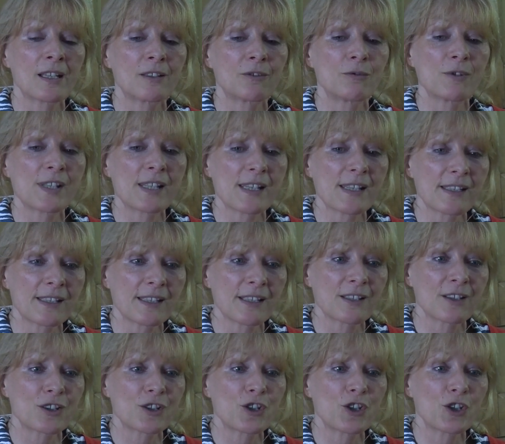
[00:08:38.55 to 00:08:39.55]

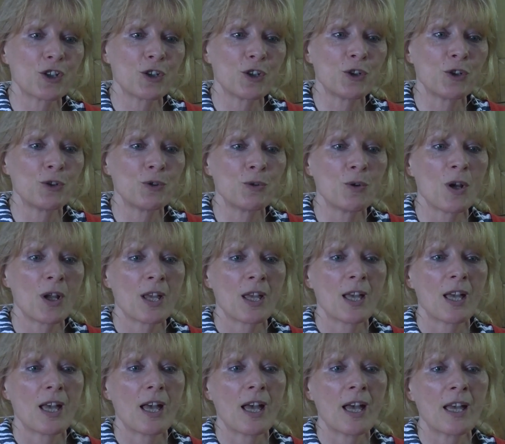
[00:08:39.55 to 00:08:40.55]
resistant to
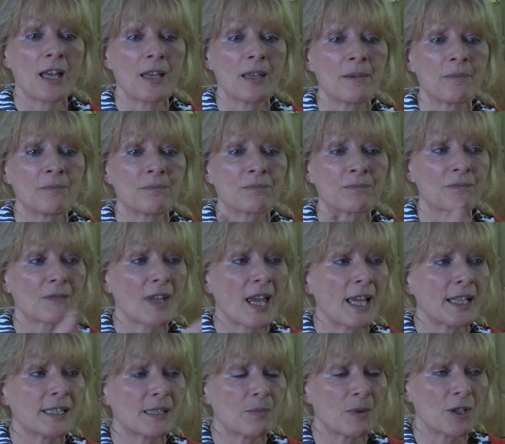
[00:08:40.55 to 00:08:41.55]

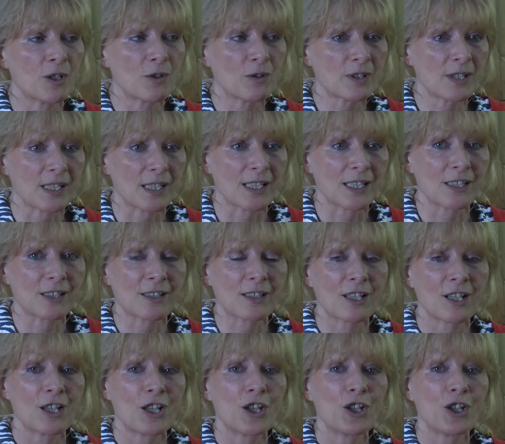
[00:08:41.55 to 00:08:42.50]
antibiotics,